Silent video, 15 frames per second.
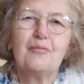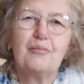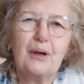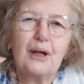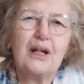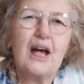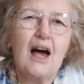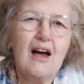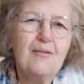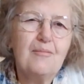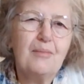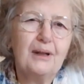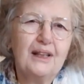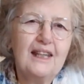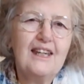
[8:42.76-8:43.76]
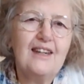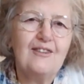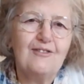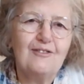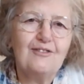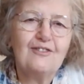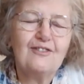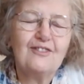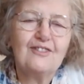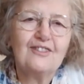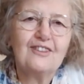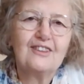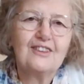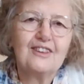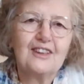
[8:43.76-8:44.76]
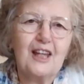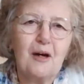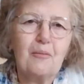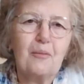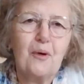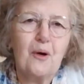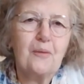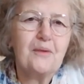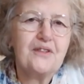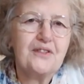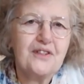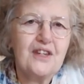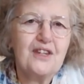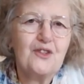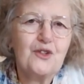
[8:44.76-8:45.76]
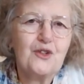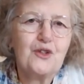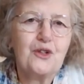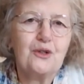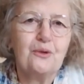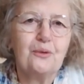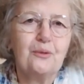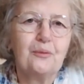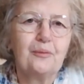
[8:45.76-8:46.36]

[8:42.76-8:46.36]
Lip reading: but I believe that promise is true